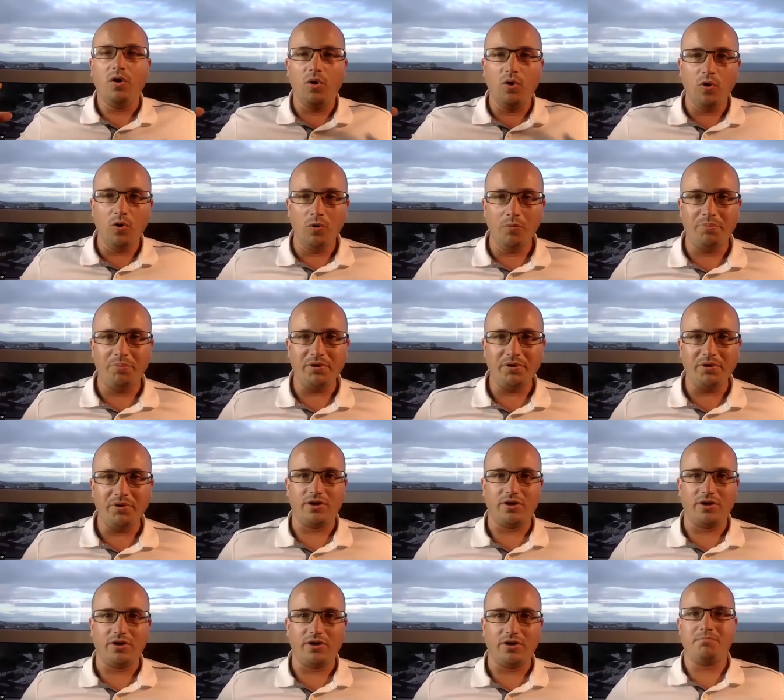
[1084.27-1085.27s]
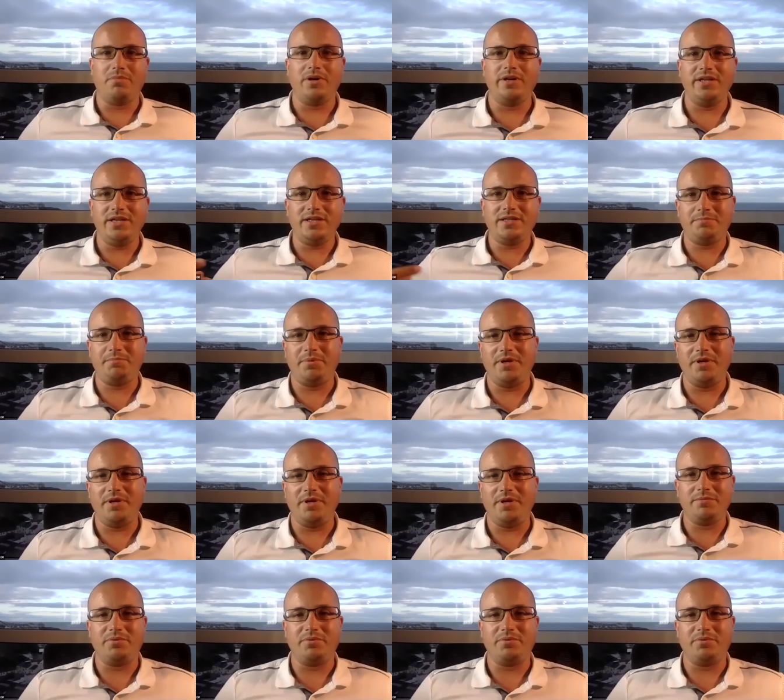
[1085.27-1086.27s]
all because money is
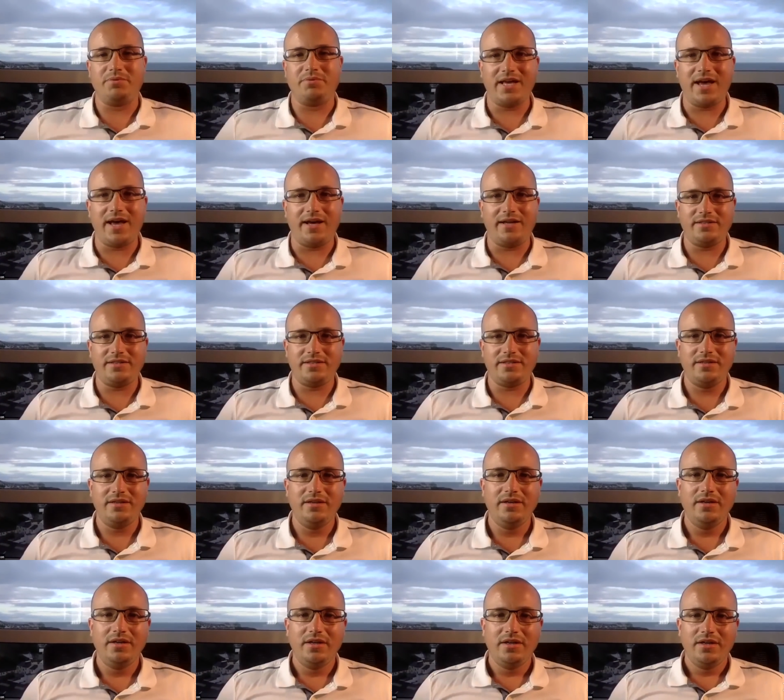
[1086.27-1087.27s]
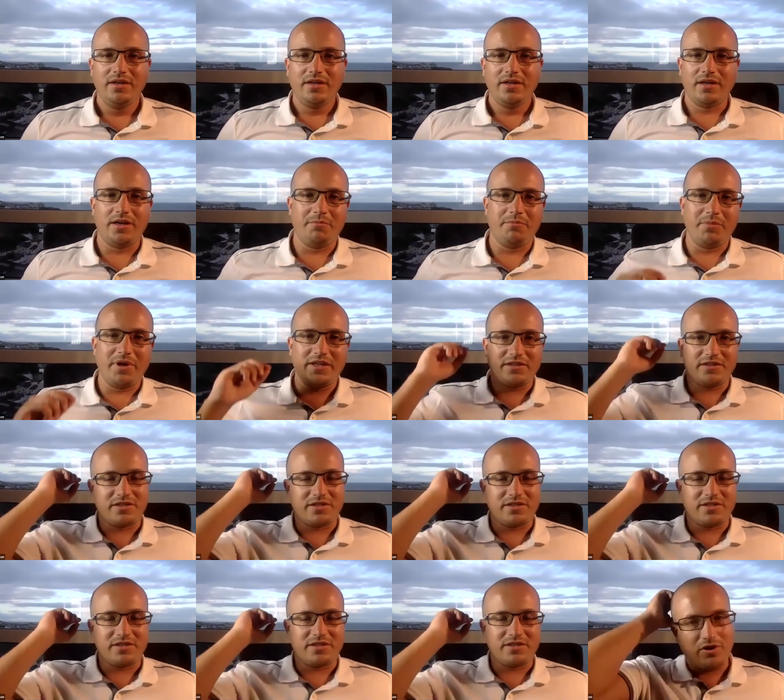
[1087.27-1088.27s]
based upon debt. And
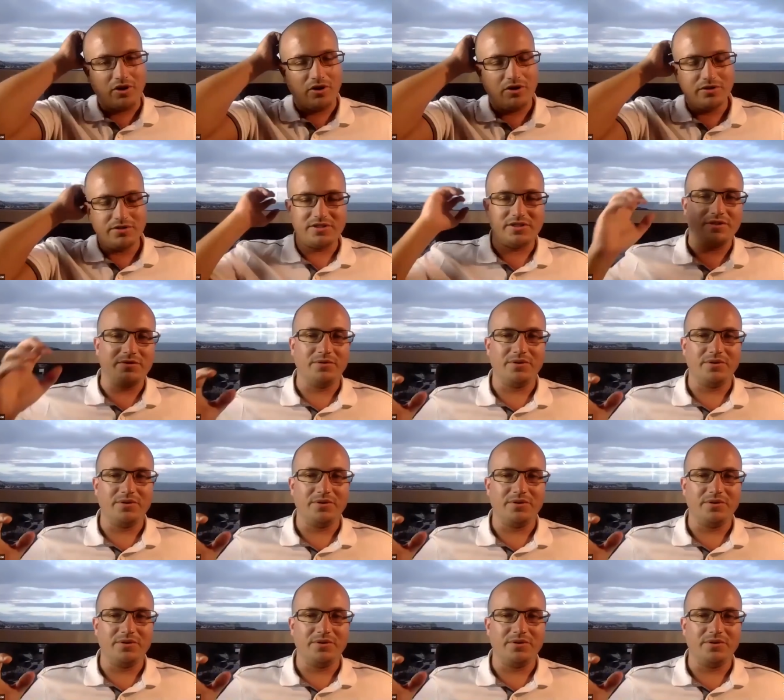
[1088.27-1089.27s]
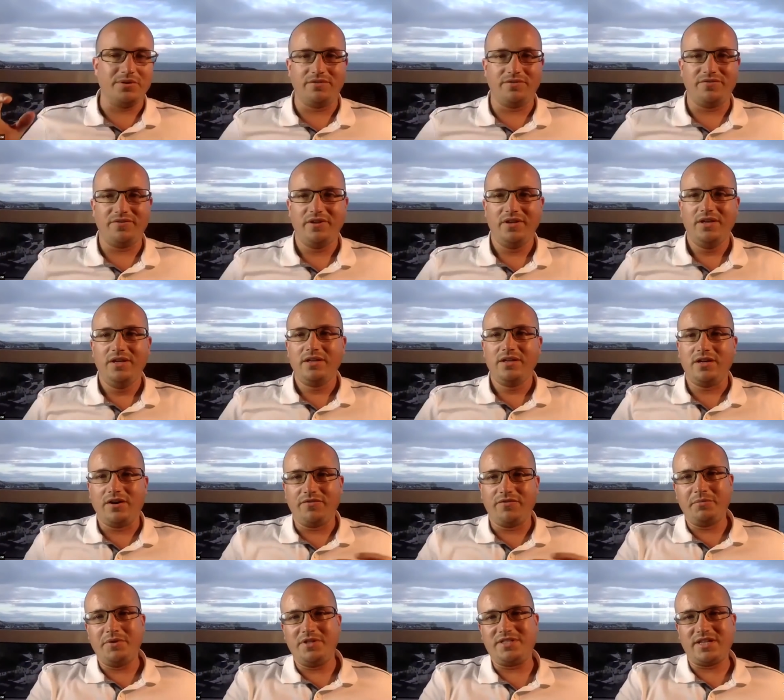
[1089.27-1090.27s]
so the consequences of
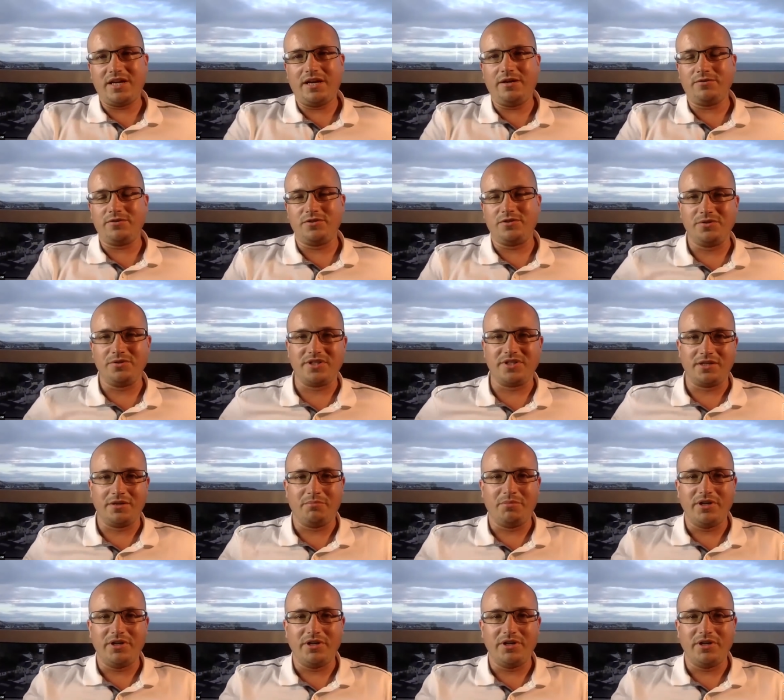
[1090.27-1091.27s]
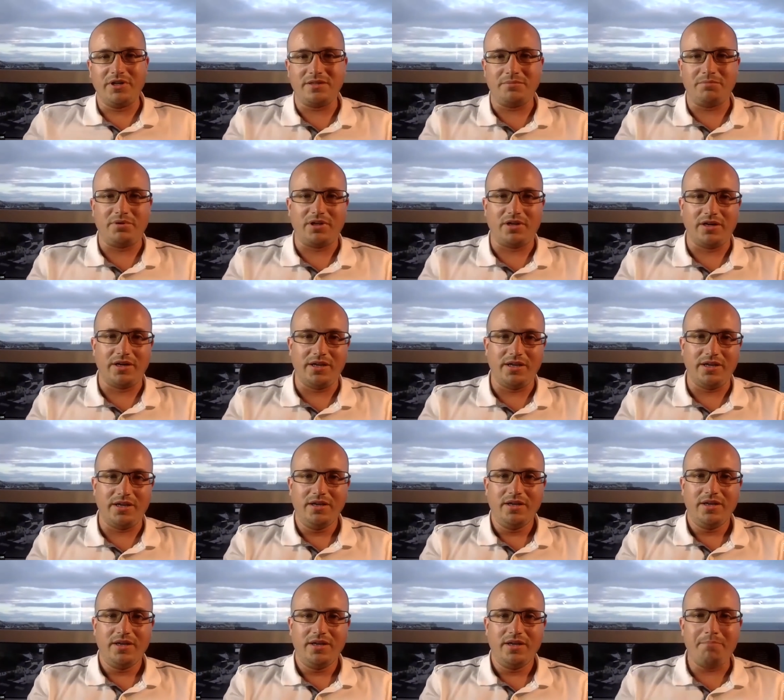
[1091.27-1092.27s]
governments outsourcing the money supply
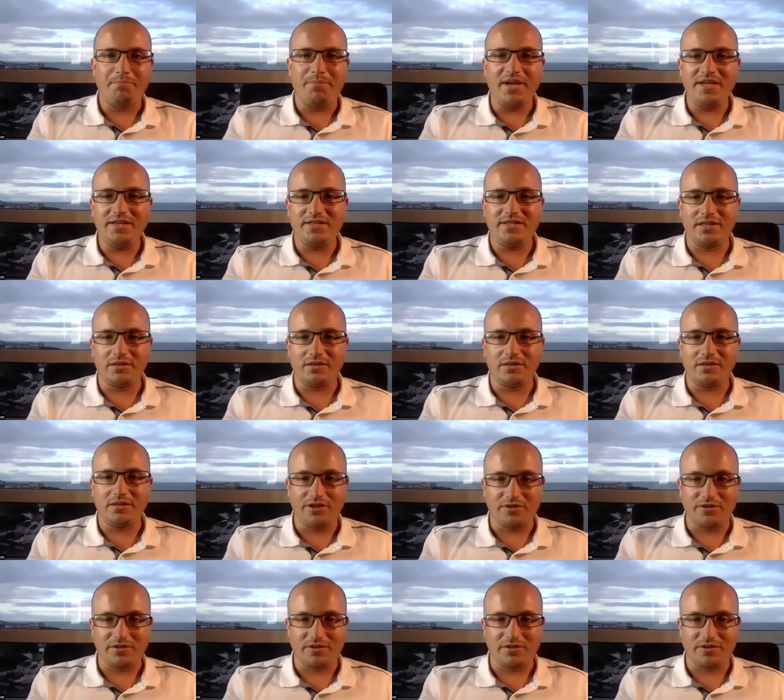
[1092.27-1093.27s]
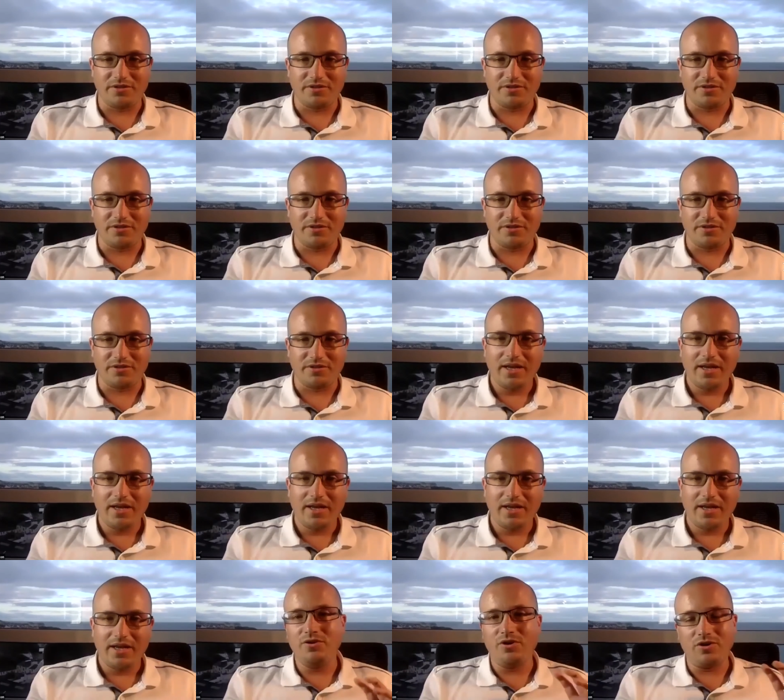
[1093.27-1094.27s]
and basing money on debt
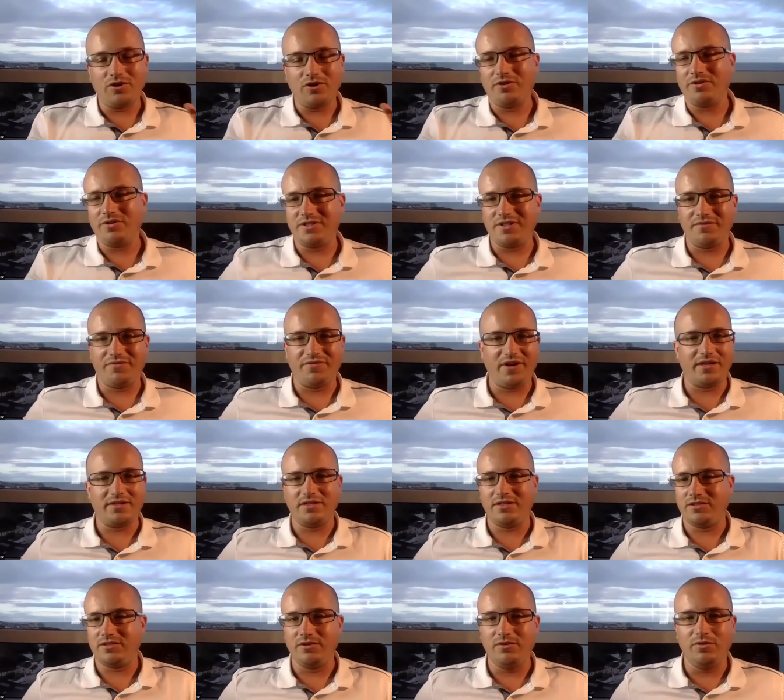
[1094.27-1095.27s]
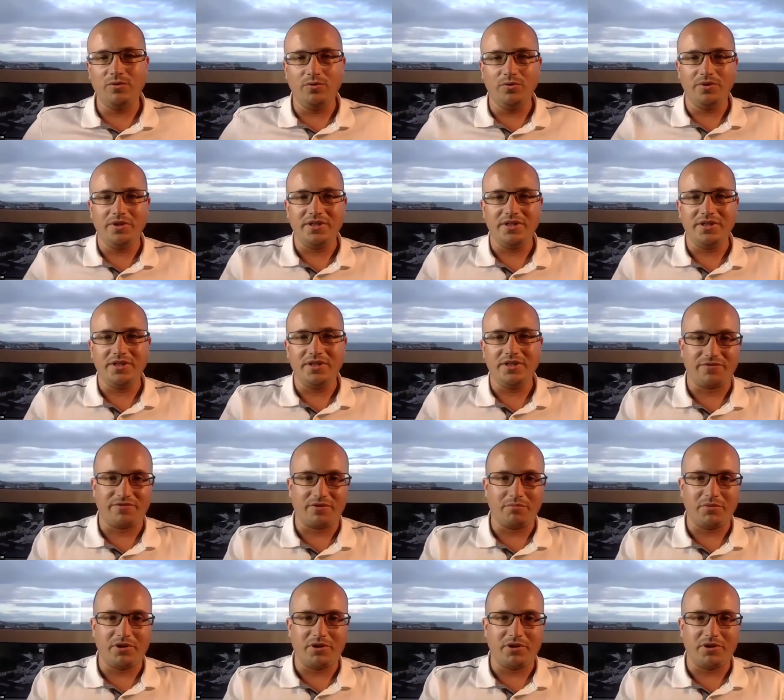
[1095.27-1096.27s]
has knock-on effect into all these
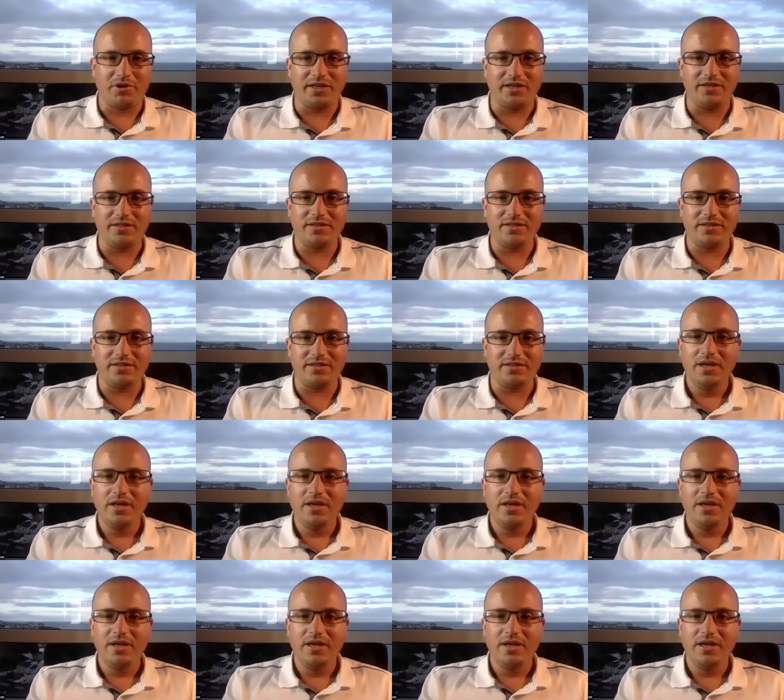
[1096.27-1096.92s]
different markets.